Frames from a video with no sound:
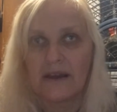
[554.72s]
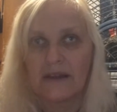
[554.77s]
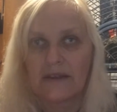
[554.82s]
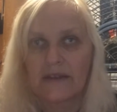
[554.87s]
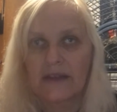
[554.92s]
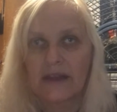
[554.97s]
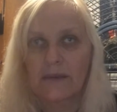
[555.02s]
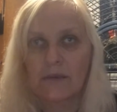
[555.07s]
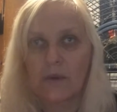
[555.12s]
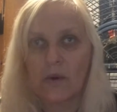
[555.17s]

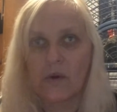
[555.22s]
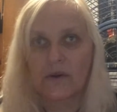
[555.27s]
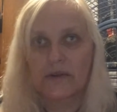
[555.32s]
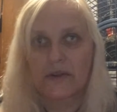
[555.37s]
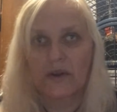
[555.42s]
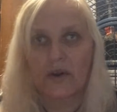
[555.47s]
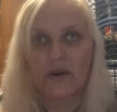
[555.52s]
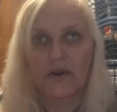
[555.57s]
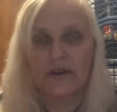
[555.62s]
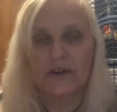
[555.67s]
They walked
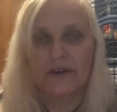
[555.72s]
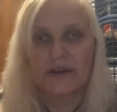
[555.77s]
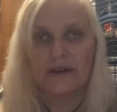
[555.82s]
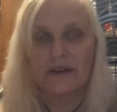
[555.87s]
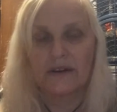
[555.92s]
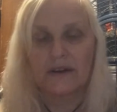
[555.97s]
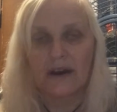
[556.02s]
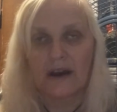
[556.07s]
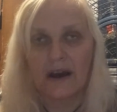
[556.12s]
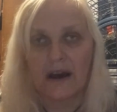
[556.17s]
on
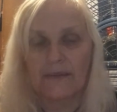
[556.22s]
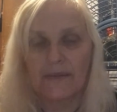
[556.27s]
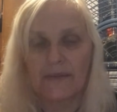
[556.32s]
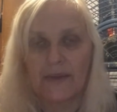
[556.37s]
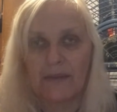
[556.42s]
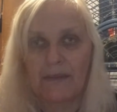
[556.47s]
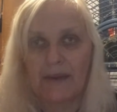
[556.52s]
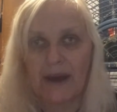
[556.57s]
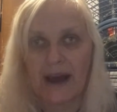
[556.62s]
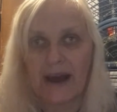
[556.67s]
up the
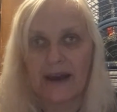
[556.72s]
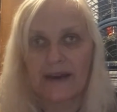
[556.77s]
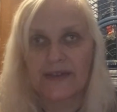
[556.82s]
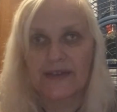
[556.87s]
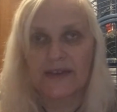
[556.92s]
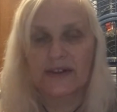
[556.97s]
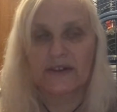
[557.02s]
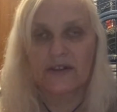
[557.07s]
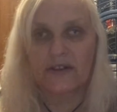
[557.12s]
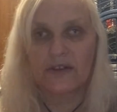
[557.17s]
path
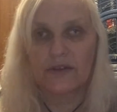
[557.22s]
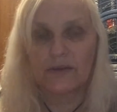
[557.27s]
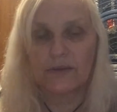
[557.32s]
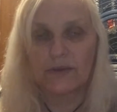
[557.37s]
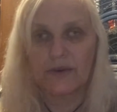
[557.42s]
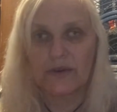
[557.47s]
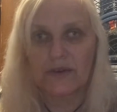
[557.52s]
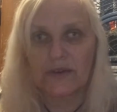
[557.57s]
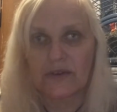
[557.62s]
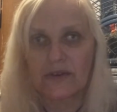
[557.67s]
into the
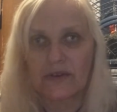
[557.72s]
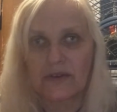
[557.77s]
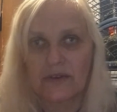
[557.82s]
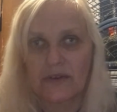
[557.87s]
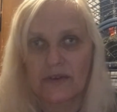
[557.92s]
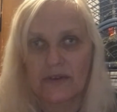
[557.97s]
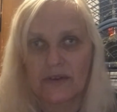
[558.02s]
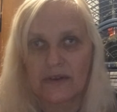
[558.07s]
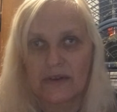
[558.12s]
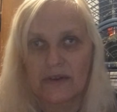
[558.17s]
woods,
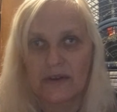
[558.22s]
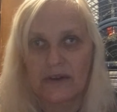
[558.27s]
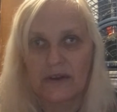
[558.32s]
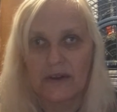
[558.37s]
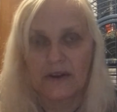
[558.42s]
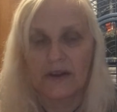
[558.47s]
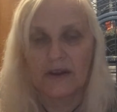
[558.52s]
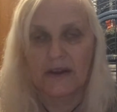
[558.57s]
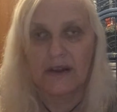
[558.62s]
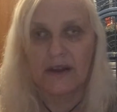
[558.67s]

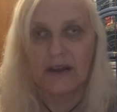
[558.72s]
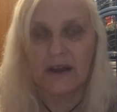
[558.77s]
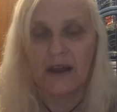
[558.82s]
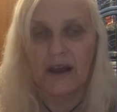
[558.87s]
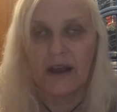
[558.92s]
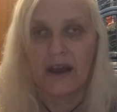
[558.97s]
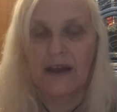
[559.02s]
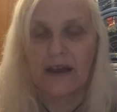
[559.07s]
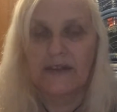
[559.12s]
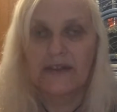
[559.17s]

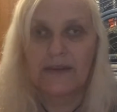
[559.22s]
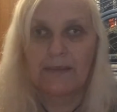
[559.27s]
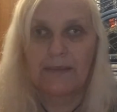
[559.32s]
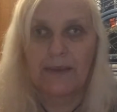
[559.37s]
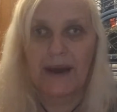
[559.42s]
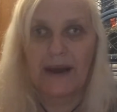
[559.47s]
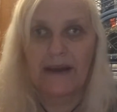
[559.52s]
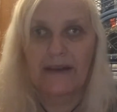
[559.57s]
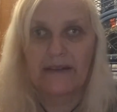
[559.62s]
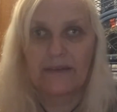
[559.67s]
and they
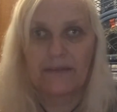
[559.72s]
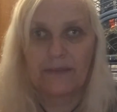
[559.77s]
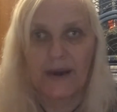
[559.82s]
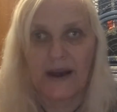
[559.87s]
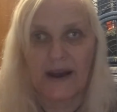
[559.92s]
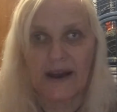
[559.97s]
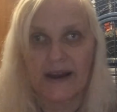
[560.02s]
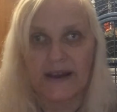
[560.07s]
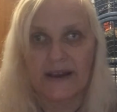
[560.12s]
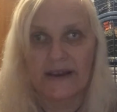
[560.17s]
passed
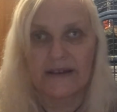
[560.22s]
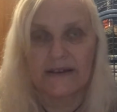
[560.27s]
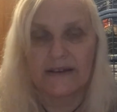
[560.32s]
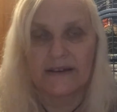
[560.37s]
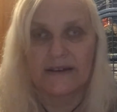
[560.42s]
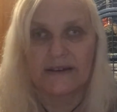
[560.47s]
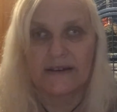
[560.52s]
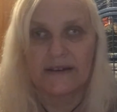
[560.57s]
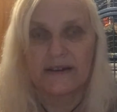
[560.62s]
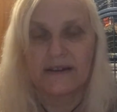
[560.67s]
by
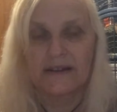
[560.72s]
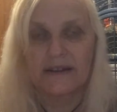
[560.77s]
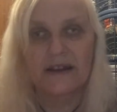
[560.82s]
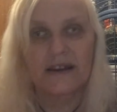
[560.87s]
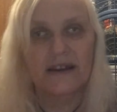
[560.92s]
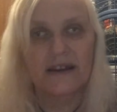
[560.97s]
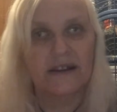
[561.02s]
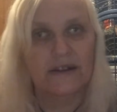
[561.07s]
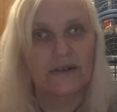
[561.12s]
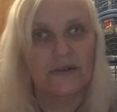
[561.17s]
the
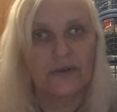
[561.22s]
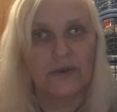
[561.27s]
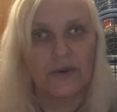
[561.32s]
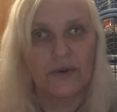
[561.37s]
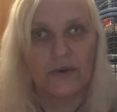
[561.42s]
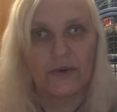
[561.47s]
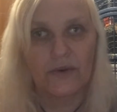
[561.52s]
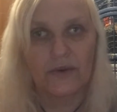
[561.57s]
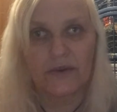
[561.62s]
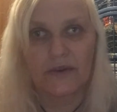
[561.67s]
little
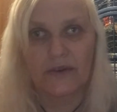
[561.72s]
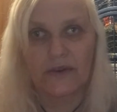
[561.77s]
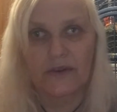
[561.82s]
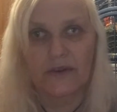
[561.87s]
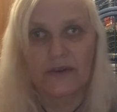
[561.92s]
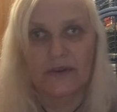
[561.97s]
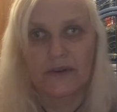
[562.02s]
rose.